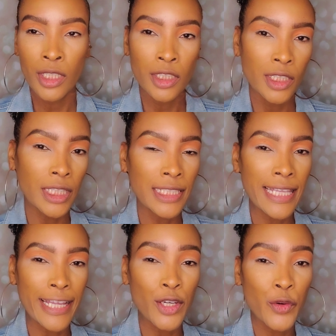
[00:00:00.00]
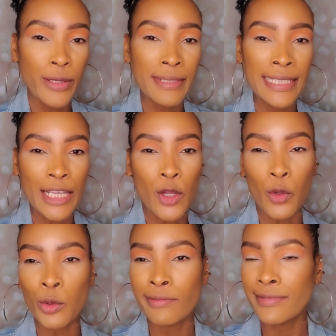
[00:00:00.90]
She looks like a
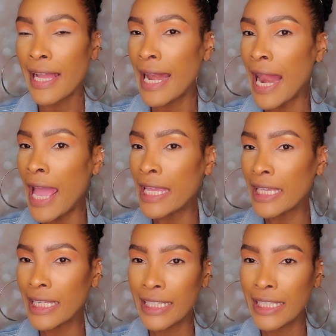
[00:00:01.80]
creamsicle. I like.